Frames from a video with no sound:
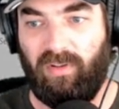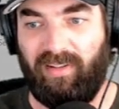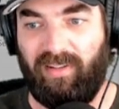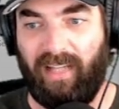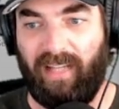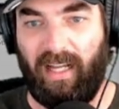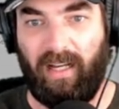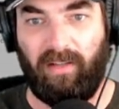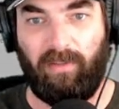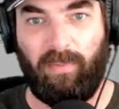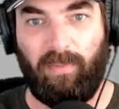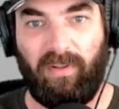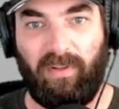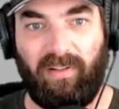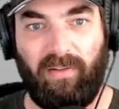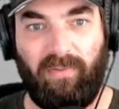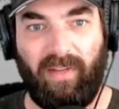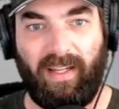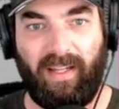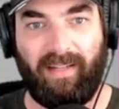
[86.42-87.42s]
set a
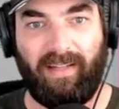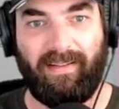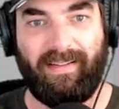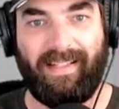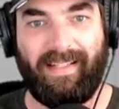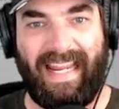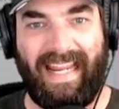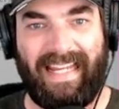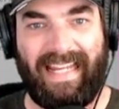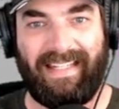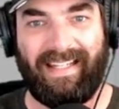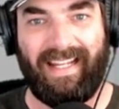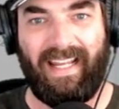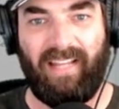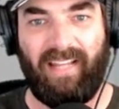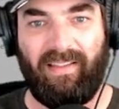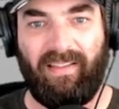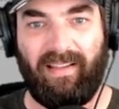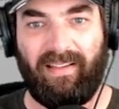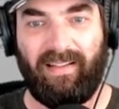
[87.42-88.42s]
specific date
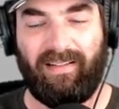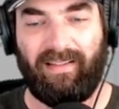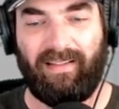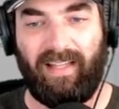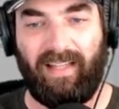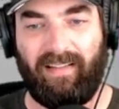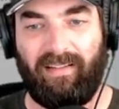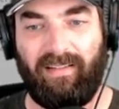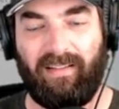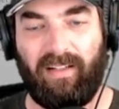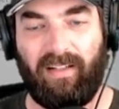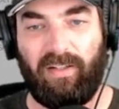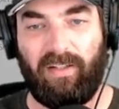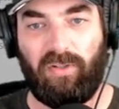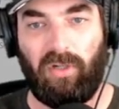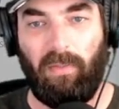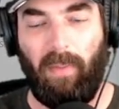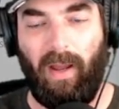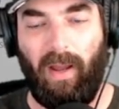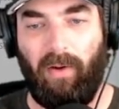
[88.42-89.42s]
that this lesson's going to
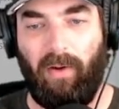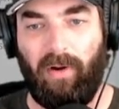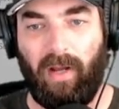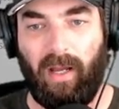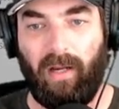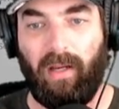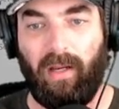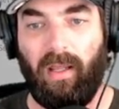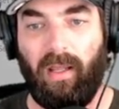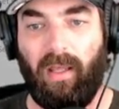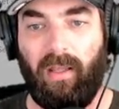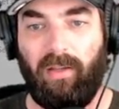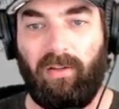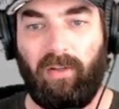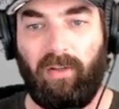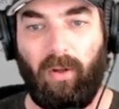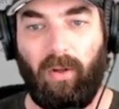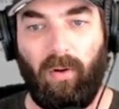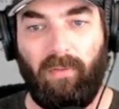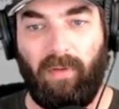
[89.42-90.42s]
drip out on.
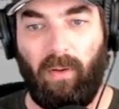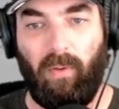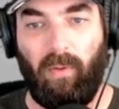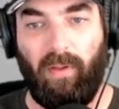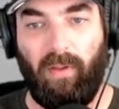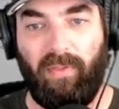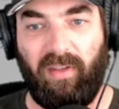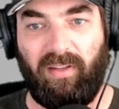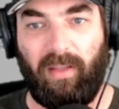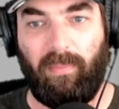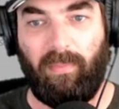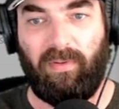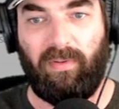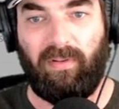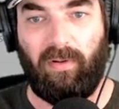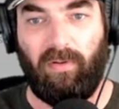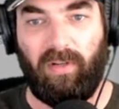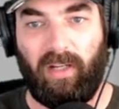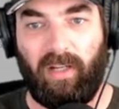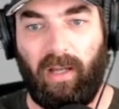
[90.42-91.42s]
So if I want this
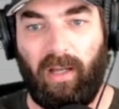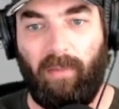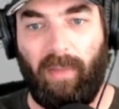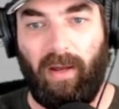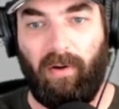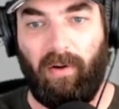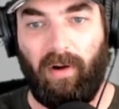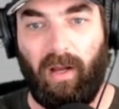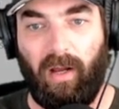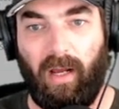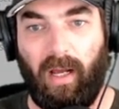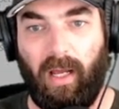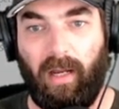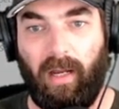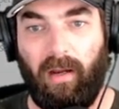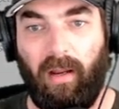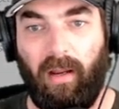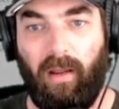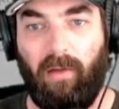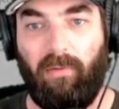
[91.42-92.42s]
episode to come out
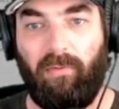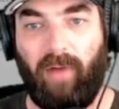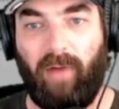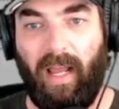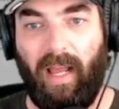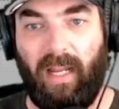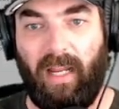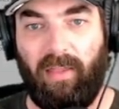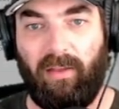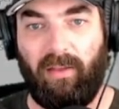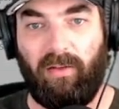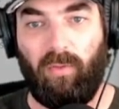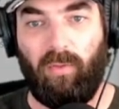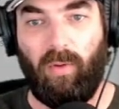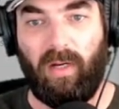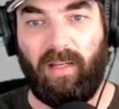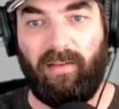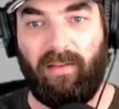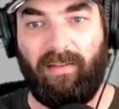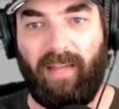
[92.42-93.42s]
on Friday the
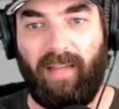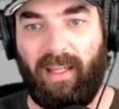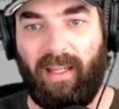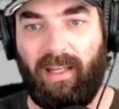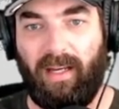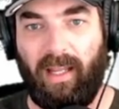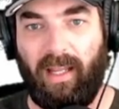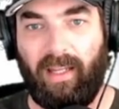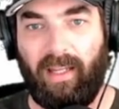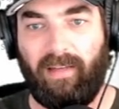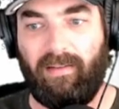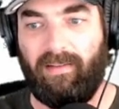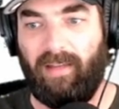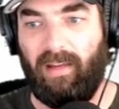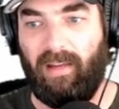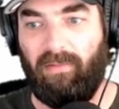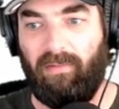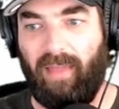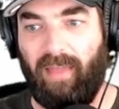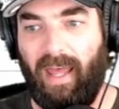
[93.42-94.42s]
22nd, I can
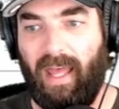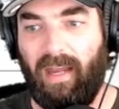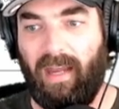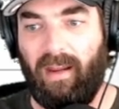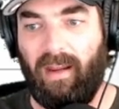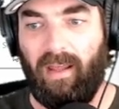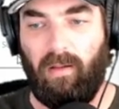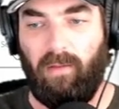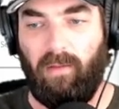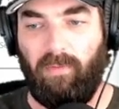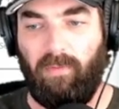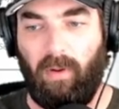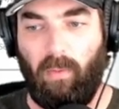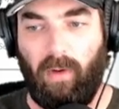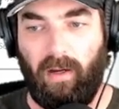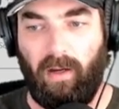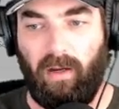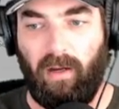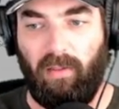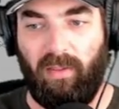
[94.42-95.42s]
save that. If I
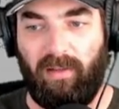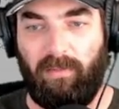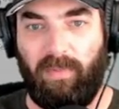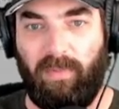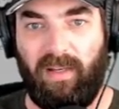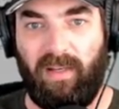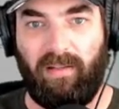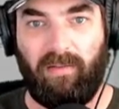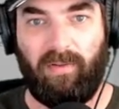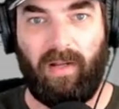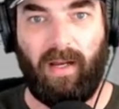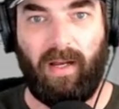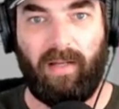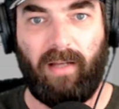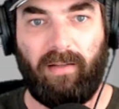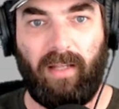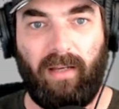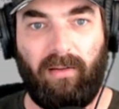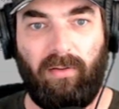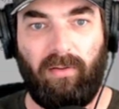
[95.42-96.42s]
want this piece of
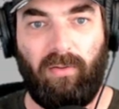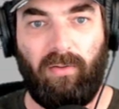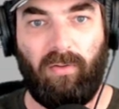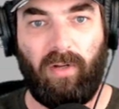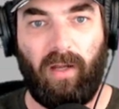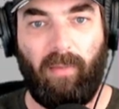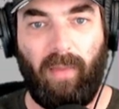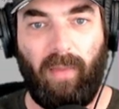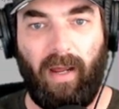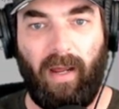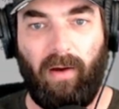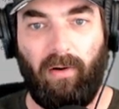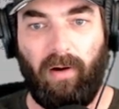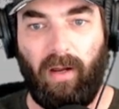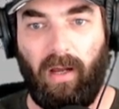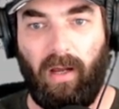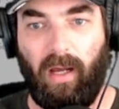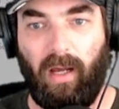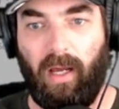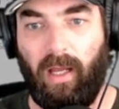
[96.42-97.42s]
content to come out
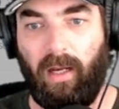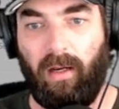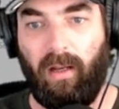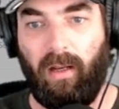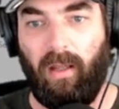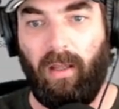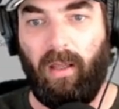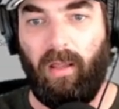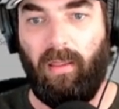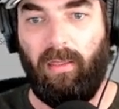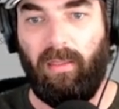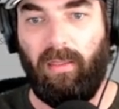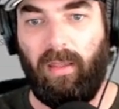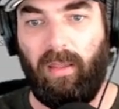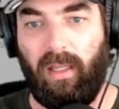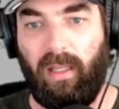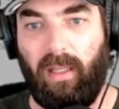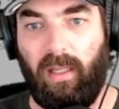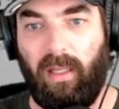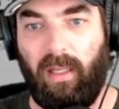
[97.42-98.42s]
on
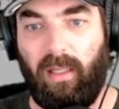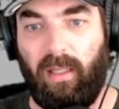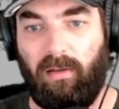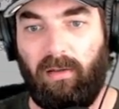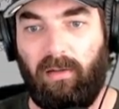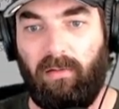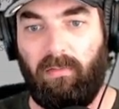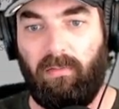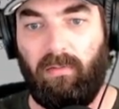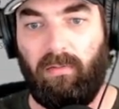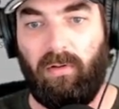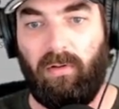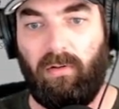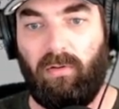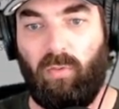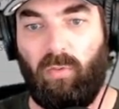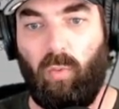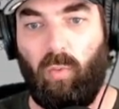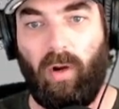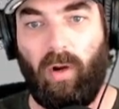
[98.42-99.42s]
the
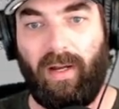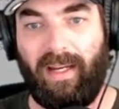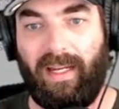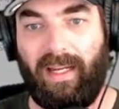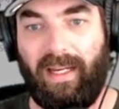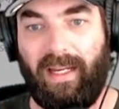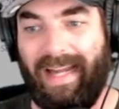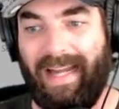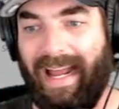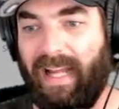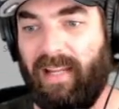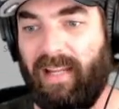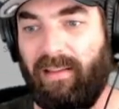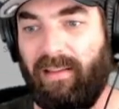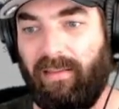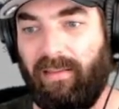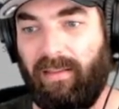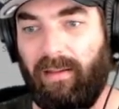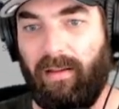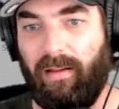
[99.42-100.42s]

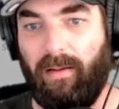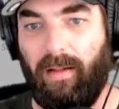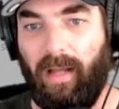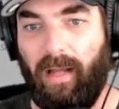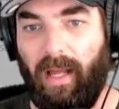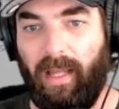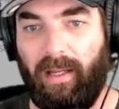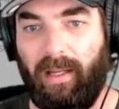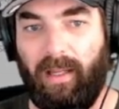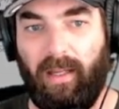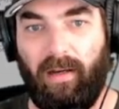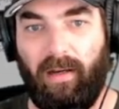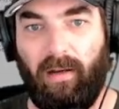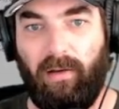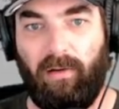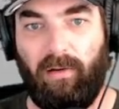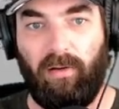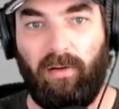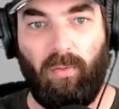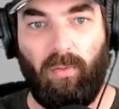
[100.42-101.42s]
29th, I can
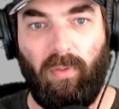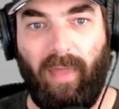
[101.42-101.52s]
do